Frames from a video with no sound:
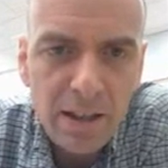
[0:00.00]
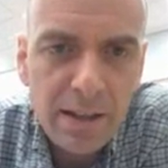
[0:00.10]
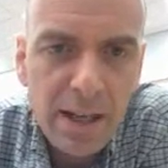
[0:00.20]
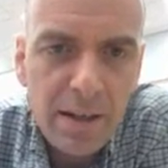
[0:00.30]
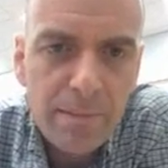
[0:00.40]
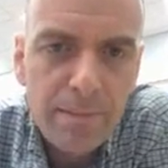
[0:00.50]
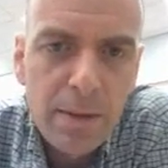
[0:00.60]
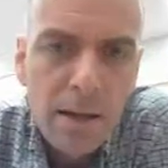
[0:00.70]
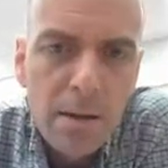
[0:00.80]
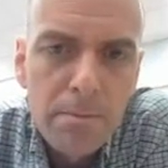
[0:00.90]
like that.
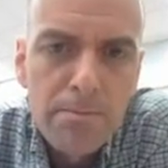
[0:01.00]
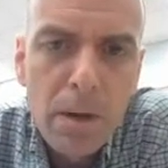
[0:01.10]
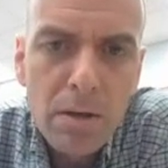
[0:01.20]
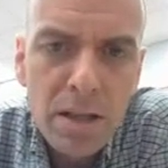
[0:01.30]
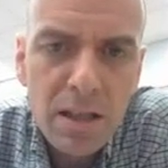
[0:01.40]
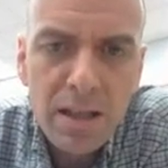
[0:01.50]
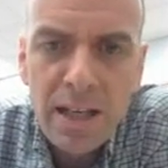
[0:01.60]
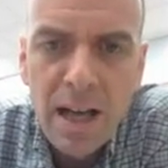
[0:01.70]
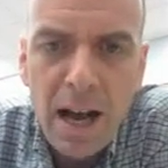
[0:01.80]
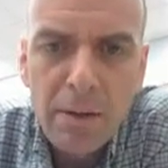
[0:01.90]

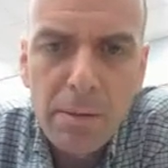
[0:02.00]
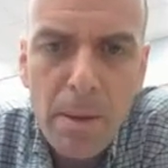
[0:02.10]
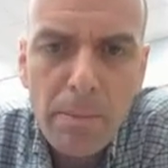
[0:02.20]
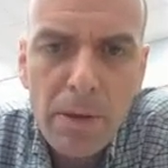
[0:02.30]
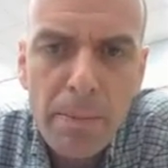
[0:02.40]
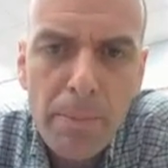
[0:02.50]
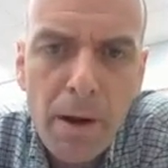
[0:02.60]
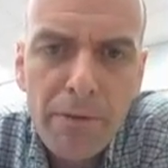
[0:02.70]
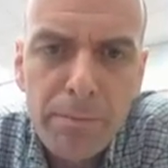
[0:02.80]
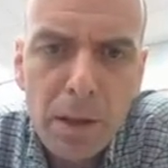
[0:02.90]
Mostly, I remember the
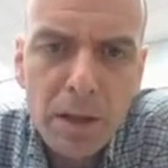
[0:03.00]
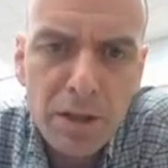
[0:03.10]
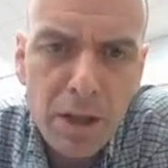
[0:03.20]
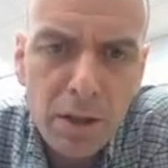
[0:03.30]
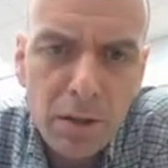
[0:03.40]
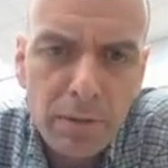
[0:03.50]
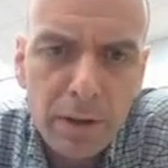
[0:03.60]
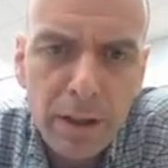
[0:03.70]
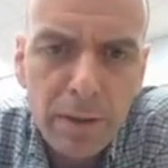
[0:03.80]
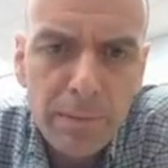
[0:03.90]
puffballs all
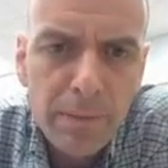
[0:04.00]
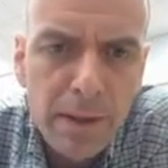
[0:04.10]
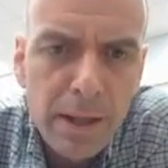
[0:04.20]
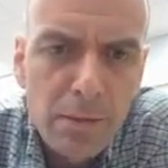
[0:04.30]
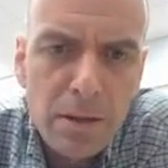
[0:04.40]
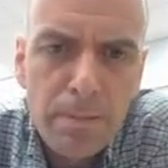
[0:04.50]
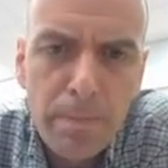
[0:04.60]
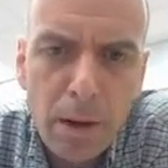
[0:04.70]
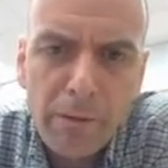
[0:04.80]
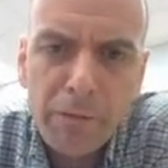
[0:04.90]
over it. It was
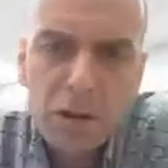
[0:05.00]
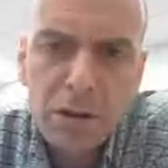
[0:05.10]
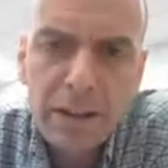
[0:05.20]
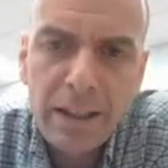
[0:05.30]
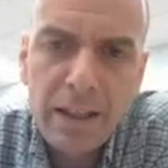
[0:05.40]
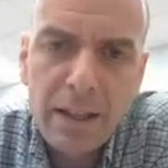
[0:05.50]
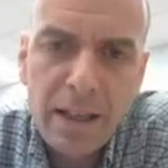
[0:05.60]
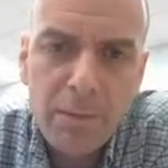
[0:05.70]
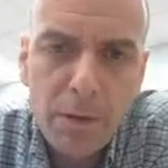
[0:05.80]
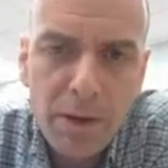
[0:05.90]
barf green
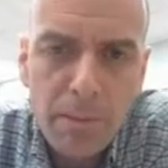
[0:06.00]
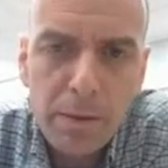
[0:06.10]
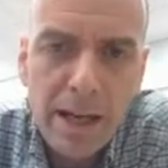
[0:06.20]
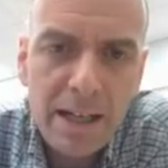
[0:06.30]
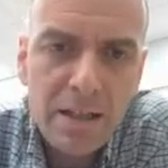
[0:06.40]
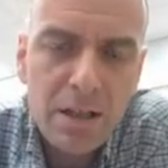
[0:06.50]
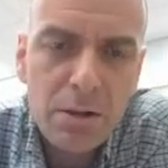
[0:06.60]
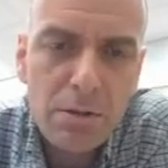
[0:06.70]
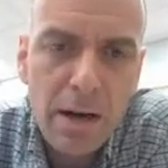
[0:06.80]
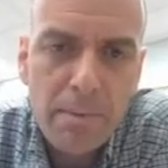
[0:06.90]
and with a black
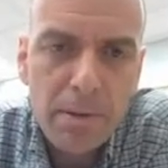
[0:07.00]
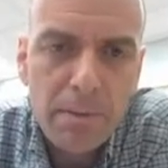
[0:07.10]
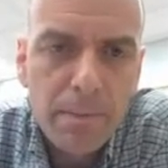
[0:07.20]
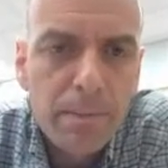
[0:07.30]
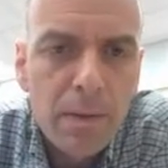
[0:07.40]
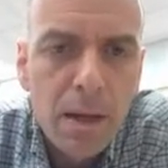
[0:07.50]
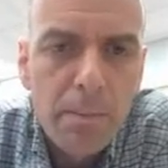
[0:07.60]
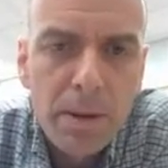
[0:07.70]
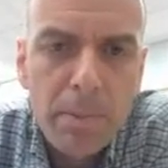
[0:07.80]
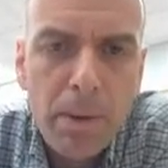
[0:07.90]
stripe.
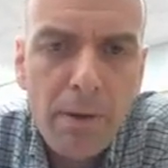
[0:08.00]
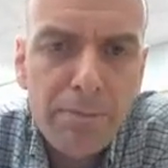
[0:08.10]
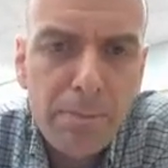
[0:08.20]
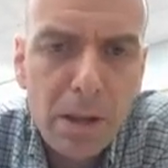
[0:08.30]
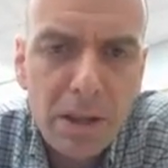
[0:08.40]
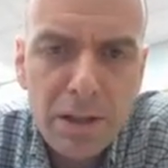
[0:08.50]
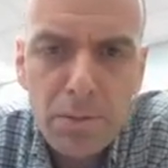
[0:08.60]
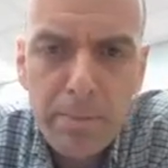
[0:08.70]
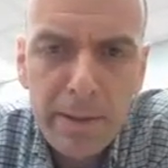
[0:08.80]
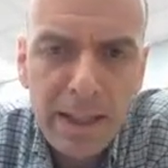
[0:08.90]
But the puffballs
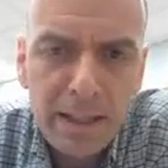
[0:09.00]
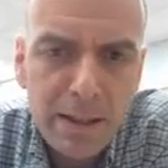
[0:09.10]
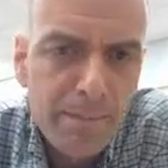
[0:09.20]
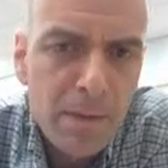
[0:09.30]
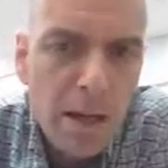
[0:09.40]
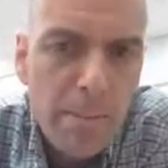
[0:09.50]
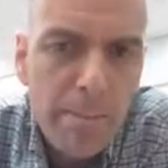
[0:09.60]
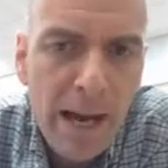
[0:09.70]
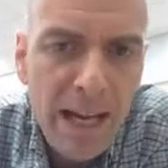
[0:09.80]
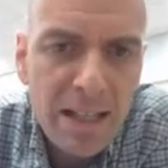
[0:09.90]
were pink,
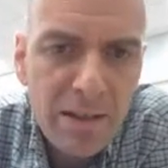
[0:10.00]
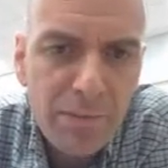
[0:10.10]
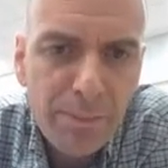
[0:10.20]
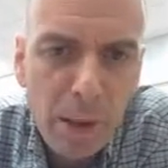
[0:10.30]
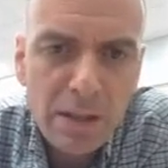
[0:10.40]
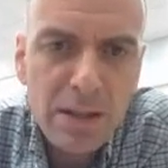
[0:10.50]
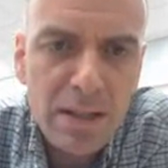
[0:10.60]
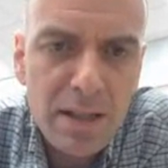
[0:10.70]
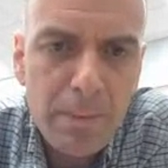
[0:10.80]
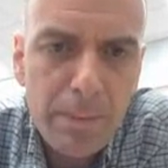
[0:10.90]
massive
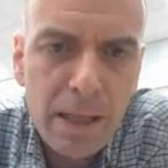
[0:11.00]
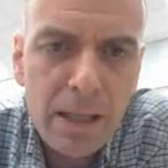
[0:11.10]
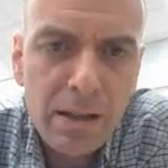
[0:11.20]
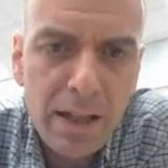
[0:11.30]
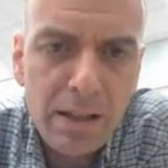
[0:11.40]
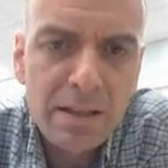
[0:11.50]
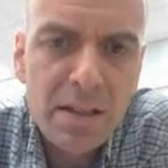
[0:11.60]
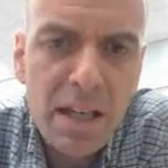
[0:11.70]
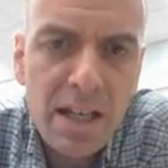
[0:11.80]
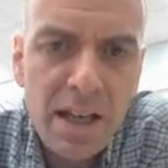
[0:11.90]
buttons and a big letter
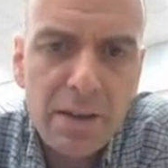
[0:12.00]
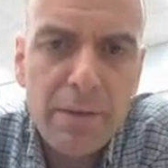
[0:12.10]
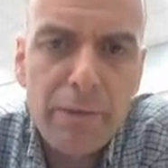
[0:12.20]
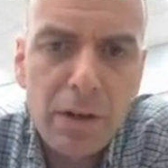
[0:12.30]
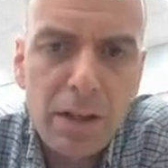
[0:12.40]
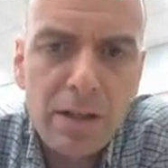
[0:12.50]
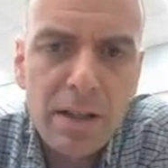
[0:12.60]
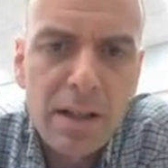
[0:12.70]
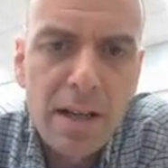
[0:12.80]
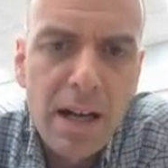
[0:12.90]
D on the front.
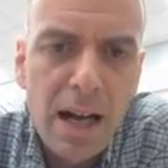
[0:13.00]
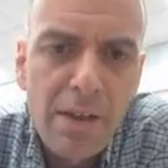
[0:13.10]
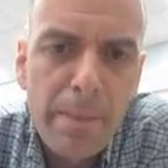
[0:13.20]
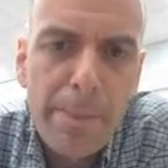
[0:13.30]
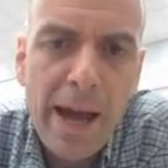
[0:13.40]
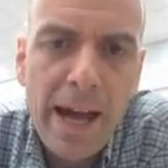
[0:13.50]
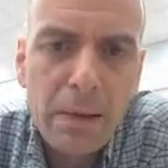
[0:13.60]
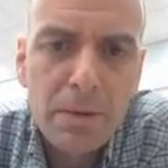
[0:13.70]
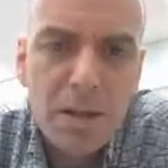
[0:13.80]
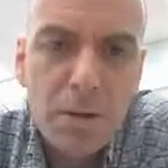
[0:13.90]
On the
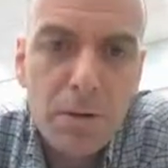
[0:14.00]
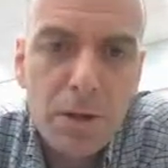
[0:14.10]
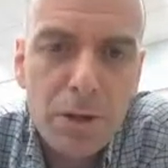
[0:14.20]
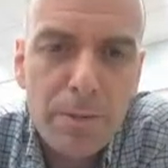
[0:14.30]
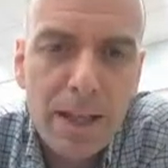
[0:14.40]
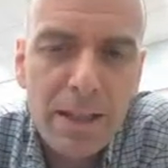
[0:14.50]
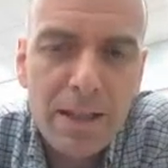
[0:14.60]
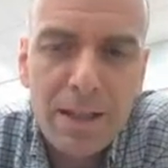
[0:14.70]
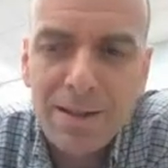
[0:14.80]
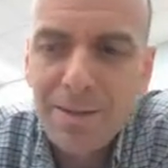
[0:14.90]
back was an orange
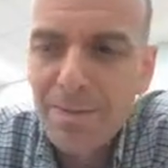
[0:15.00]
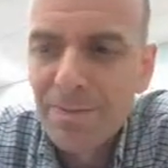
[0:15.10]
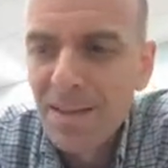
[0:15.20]
reindeer.